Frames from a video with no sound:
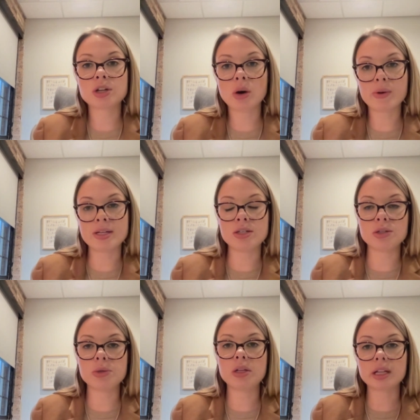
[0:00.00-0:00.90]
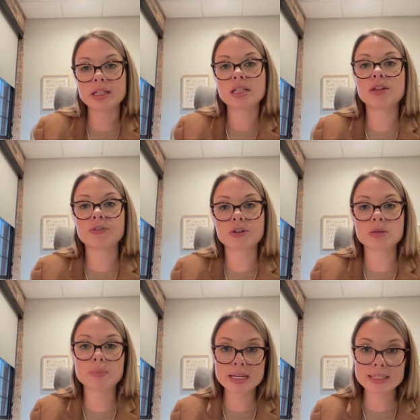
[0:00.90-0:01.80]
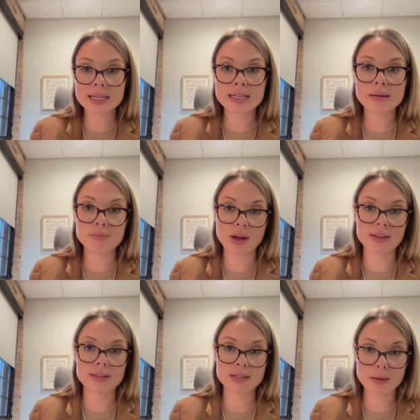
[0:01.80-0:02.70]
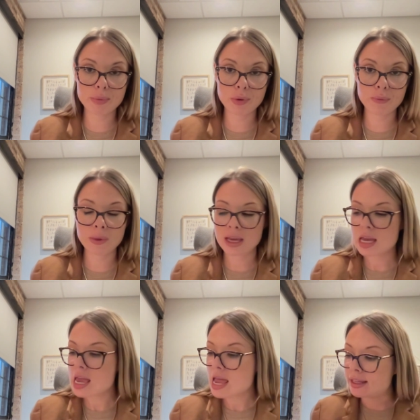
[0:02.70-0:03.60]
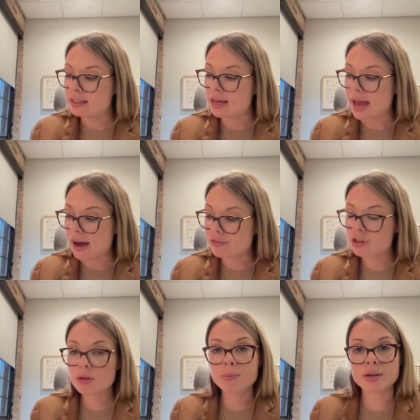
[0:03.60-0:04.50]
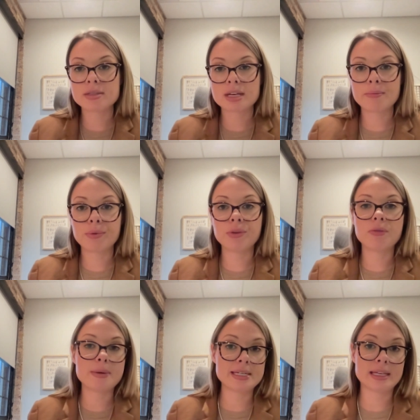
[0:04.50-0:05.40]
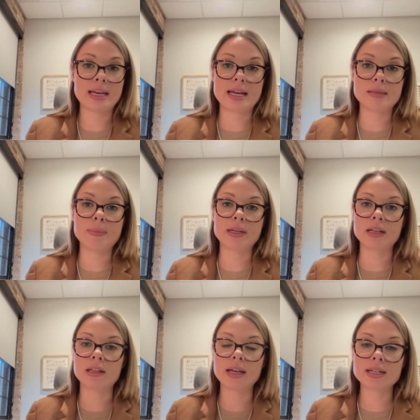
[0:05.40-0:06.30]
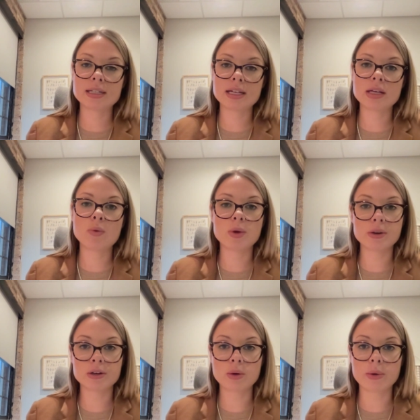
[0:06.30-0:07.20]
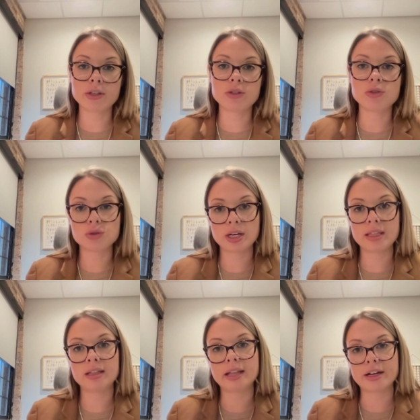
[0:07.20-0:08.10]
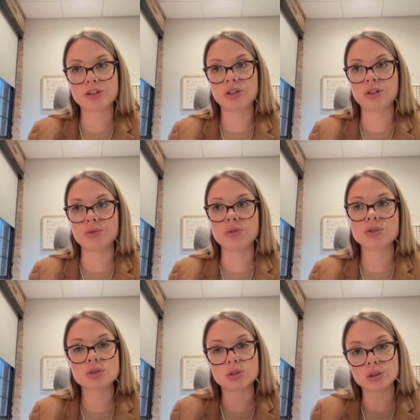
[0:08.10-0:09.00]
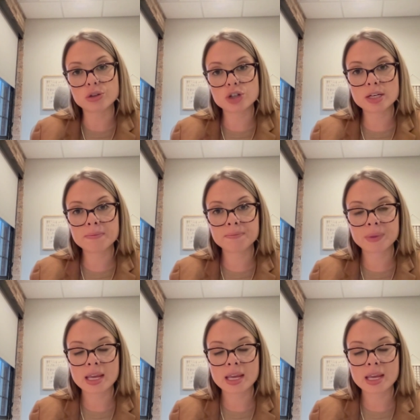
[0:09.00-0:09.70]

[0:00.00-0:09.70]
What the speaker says: to go into collecting the first baseline breath sample. And then after the breath sample, the baseline has been collected, we are going to drink the lactulose solution.